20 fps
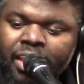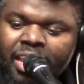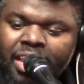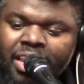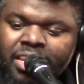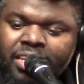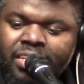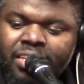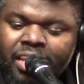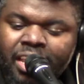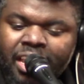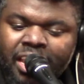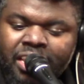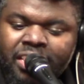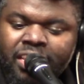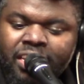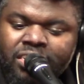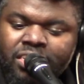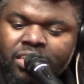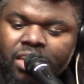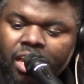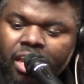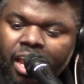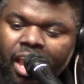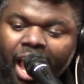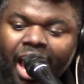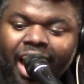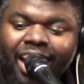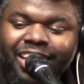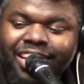he he thinks
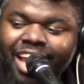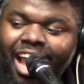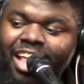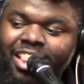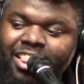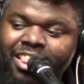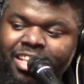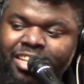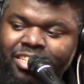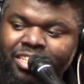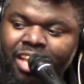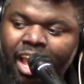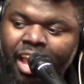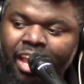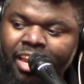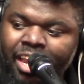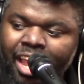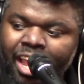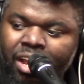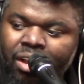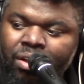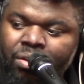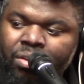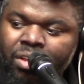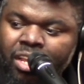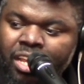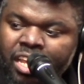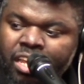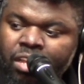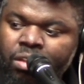I got this guy now.
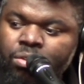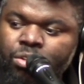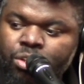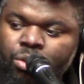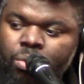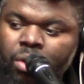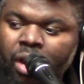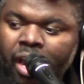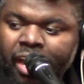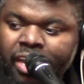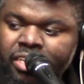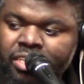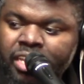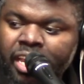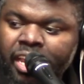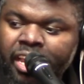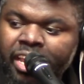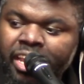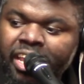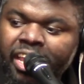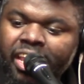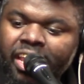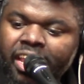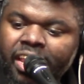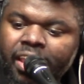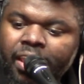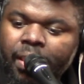He'll do what I say. No, no, no.